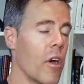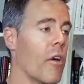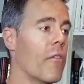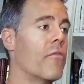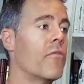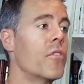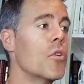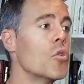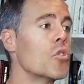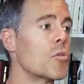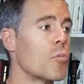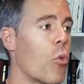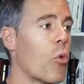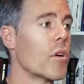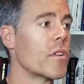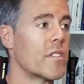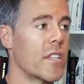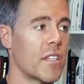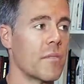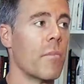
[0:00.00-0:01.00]
a few
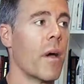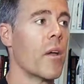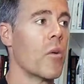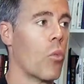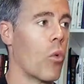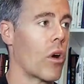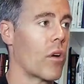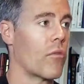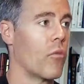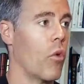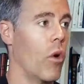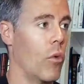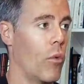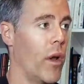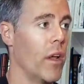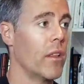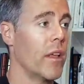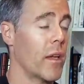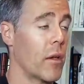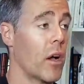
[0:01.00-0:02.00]
sports this might work for,
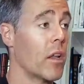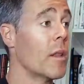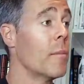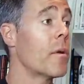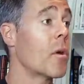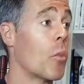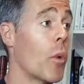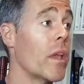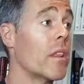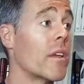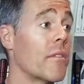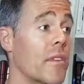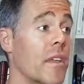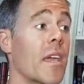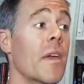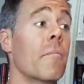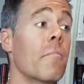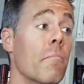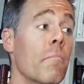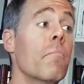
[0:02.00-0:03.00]
right? Like Olympic
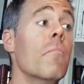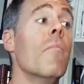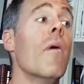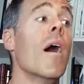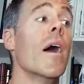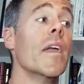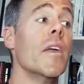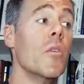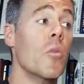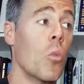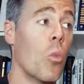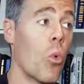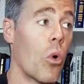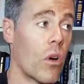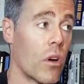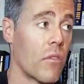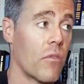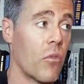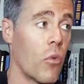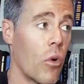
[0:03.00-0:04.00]
weightlifting, it might
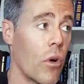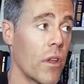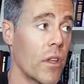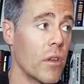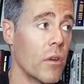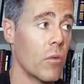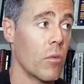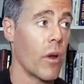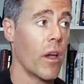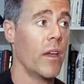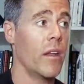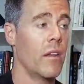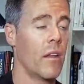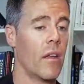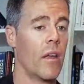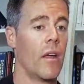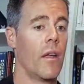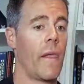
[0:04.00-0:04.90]
work for you, right?